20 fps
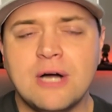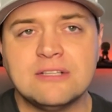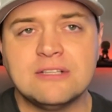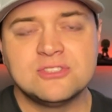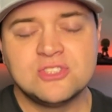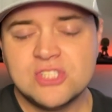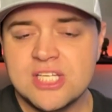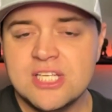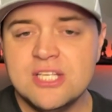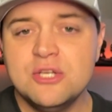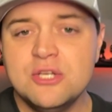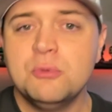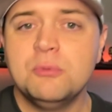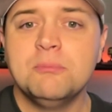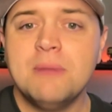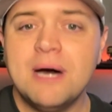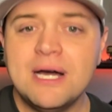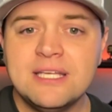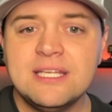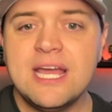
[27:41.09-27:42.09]
I'll see you
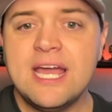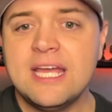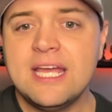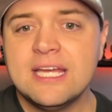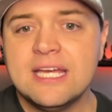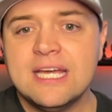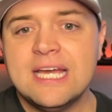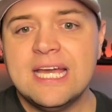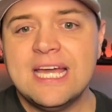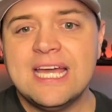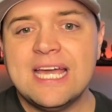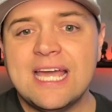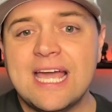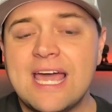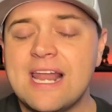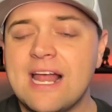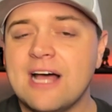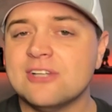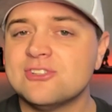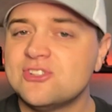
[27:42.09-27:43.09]
Monday,
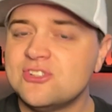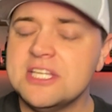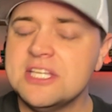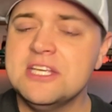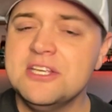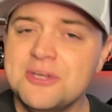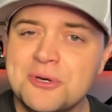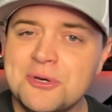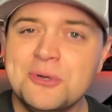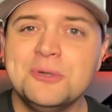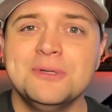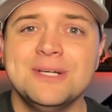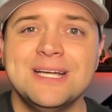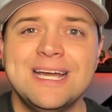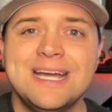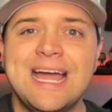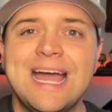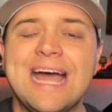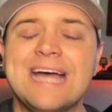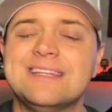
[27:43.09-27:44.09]
and I'll see you
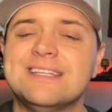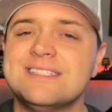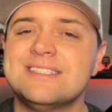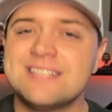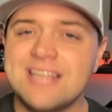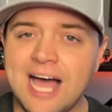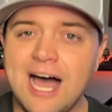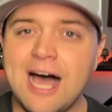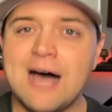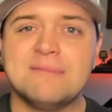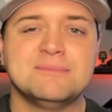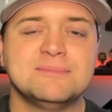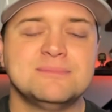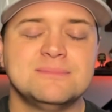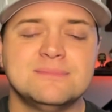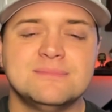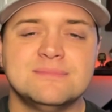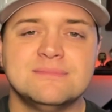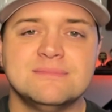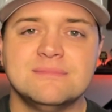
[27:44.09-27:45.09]
at the top
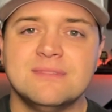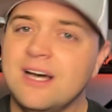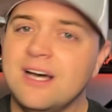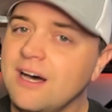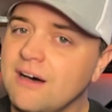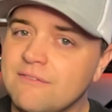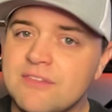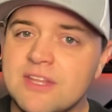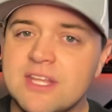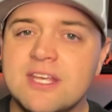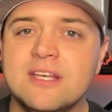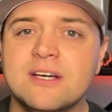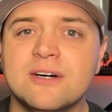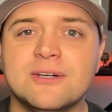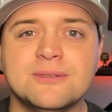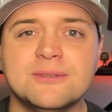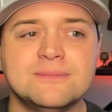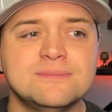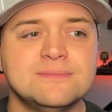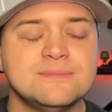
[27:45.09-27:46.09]
of the
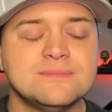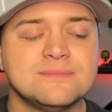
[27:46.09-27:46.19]
hill.